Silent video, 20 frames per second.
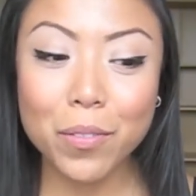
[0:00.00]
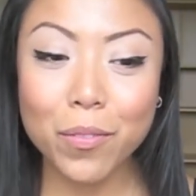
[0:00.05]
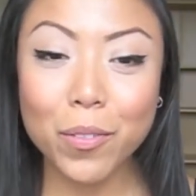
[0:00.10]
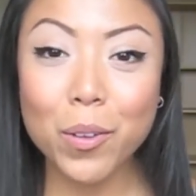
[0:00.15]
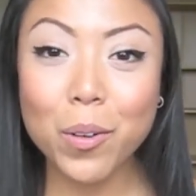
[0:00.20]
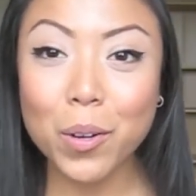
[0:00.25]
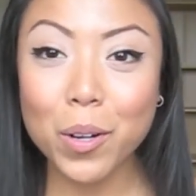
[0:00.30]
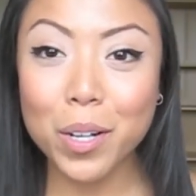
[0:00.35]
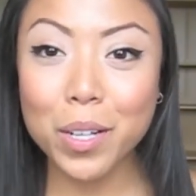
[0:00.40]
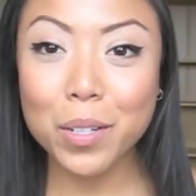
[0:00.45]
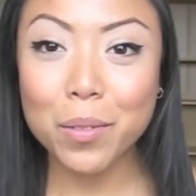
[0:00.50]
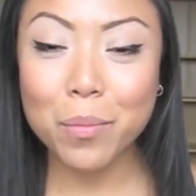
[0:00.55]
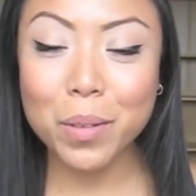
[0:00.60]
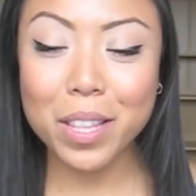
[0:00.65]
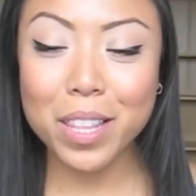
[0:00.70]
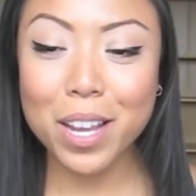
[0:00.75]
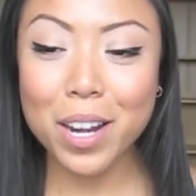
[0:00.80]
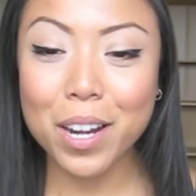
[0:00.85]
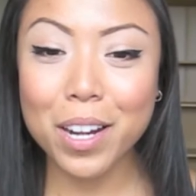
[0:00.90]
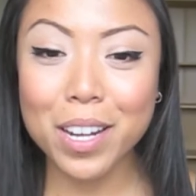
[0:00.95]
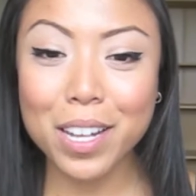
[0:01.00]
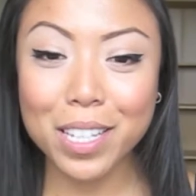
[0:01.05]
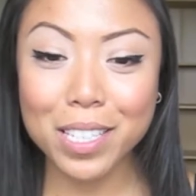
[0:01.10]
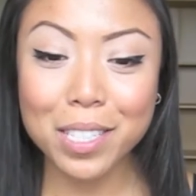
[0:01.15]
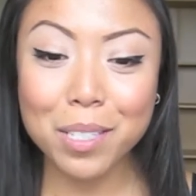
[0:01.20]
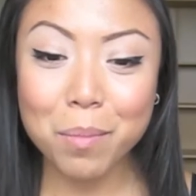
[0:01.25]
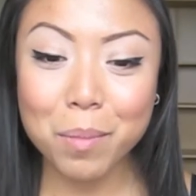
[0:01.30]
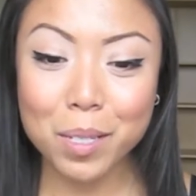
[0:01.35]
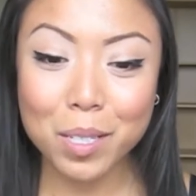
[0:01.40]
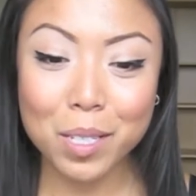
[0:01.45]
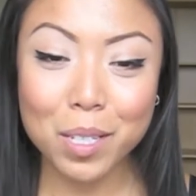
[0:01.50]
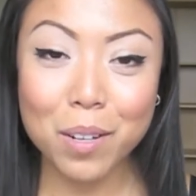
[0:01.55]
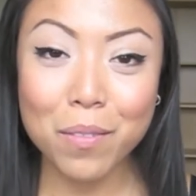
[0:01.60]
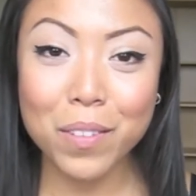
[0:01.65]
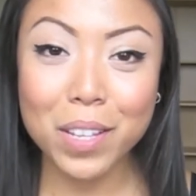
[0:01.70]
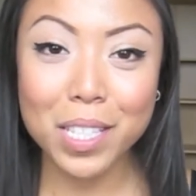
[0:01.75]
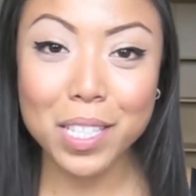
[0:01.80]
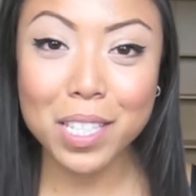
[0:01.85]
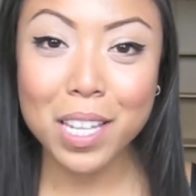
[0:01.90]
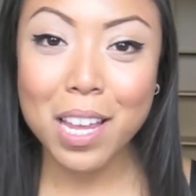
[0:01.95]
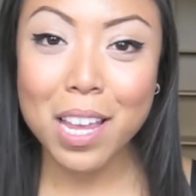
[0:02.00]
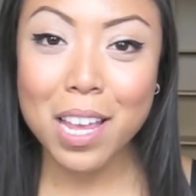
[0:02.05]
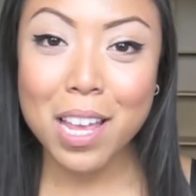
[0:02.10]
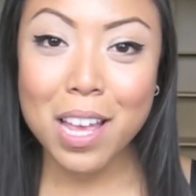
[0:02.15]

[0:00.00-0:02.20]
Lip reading: floored with their customer service.